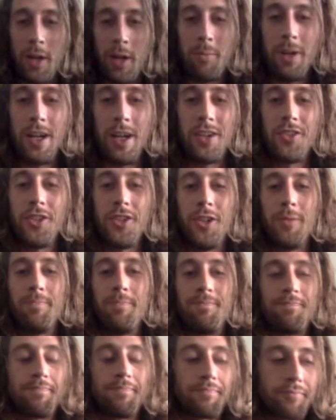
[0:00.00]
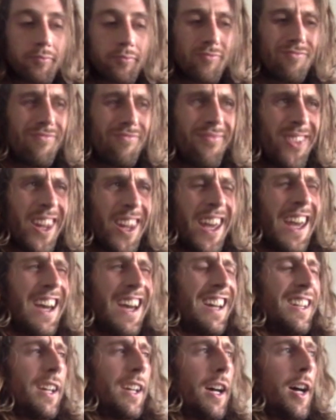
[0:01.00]
picture.
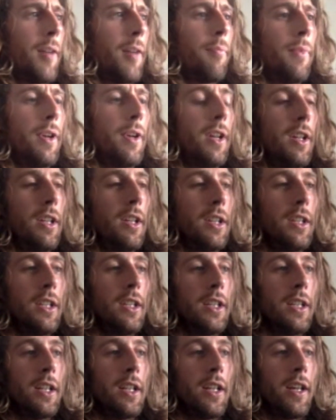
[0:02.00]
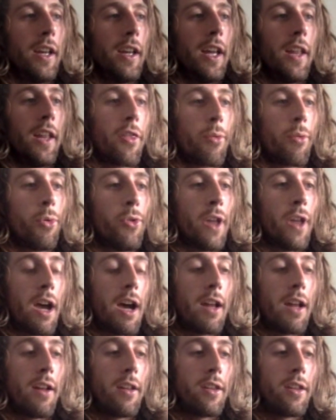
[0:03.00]
And through
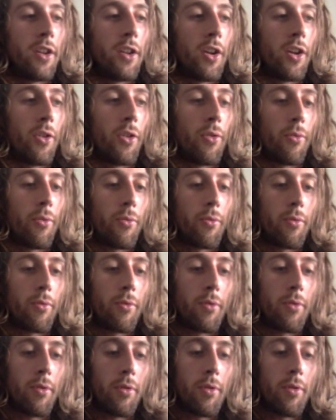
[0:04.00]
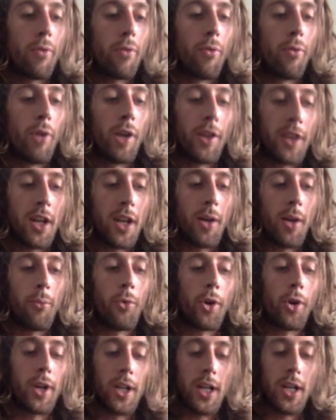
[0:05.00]
that, you know, one thing I'm
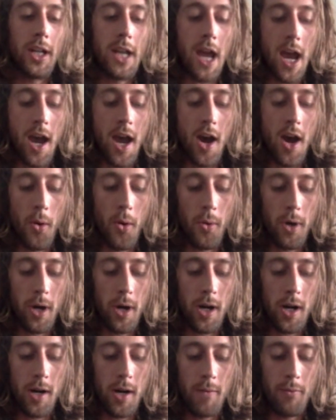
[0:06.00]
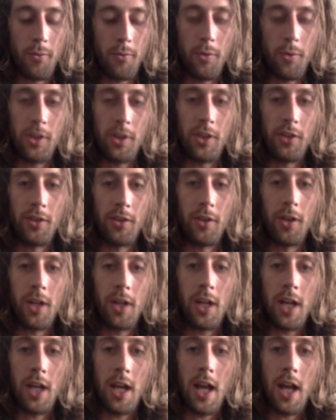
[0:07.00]
working on now, which is
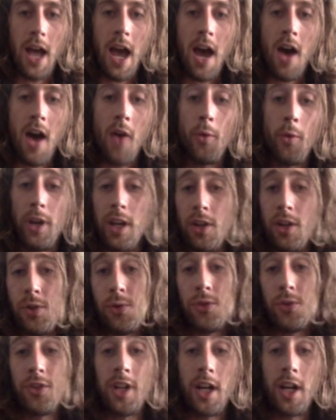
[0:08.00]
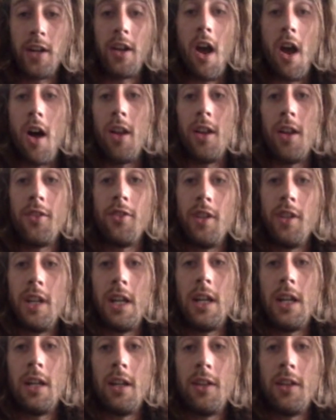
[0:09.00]
looking at how we can use technology
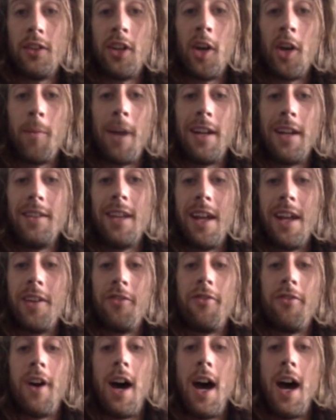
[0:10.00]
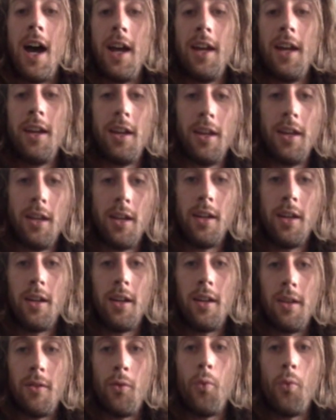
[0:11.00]
to help identify
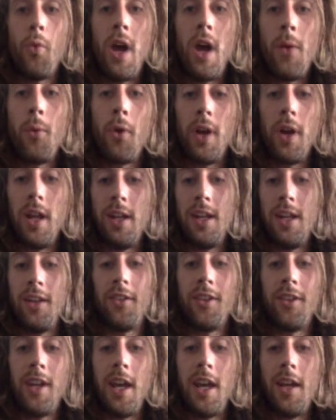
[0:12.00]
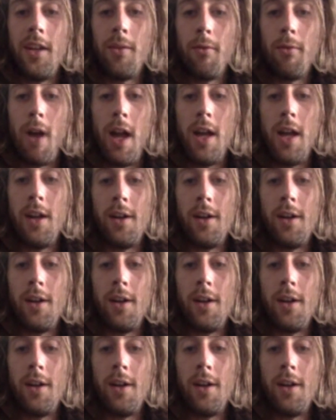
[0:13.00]
when we're in this state, right?